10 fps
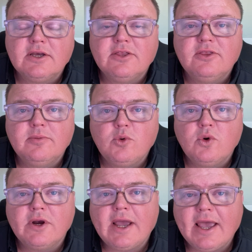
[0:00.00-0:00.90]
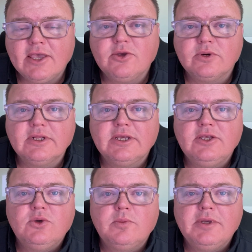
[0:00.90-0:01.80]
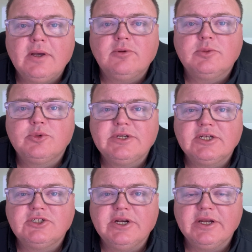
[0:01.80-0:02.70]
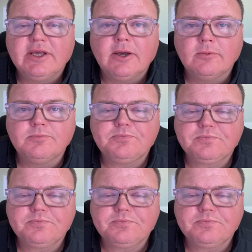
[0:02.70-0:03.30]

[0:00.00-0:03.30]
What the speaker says: the more accurately you'll be able to predict your income